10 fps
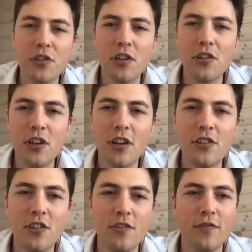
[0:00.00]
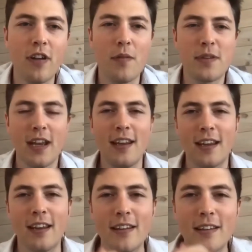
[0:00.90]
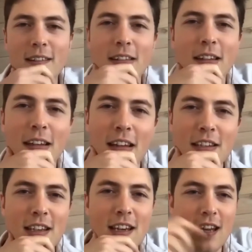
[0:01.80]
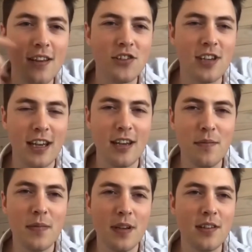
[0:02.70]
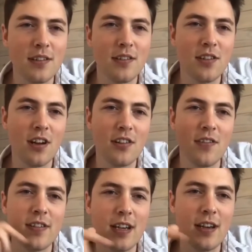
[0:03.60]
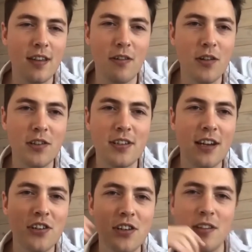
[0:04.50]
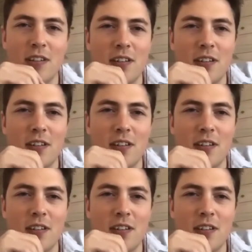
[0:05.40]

in charge of updating it? Is it each team is in charge of updating their own section?